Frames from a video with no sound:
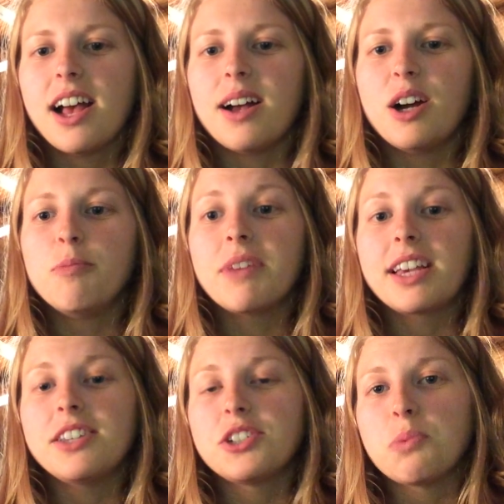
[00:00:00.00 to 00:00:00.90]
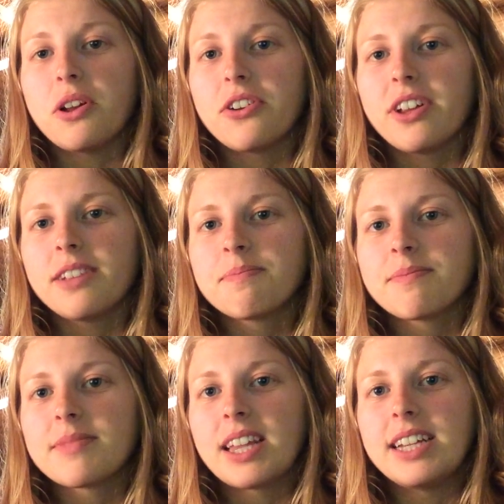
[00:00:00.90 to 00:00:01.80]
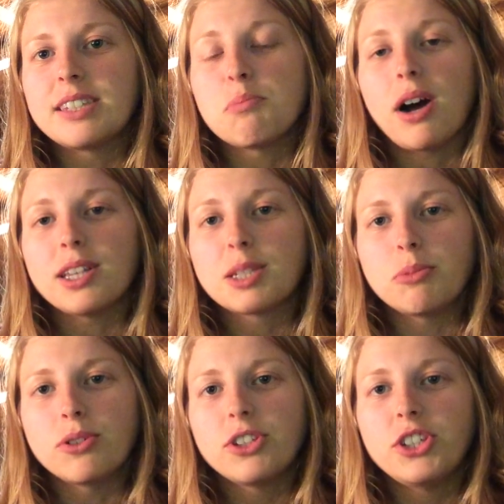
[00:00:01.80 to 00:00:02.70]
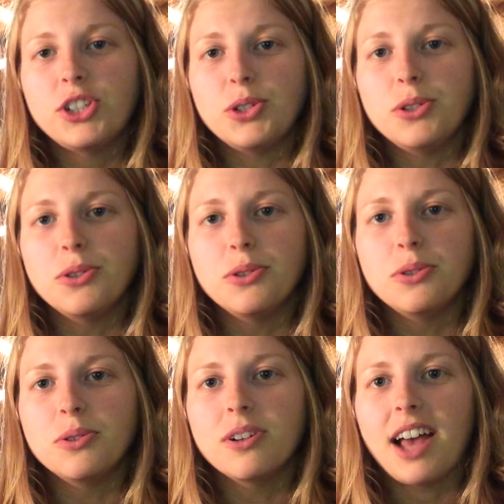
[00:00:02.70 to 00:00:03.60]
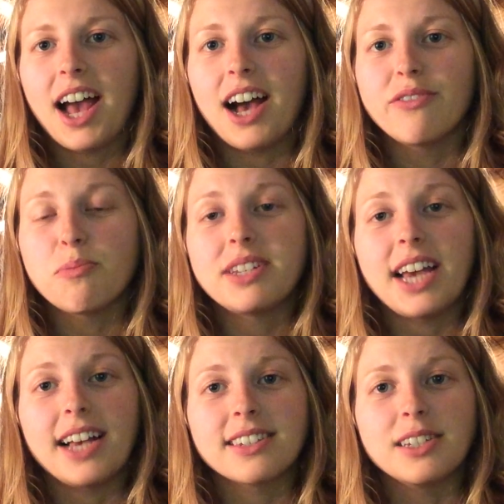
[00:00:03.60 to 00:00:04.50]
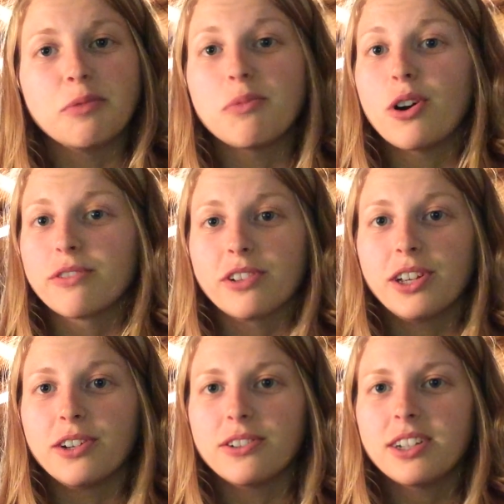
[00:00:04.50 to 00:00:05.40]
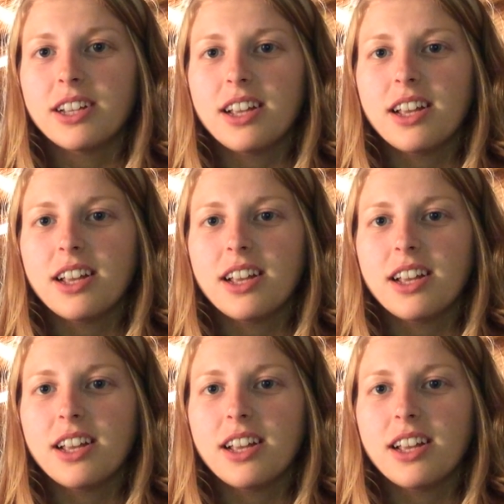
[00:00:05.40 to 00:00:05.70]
In case you're wondering, it's impossible to have a potassium overload.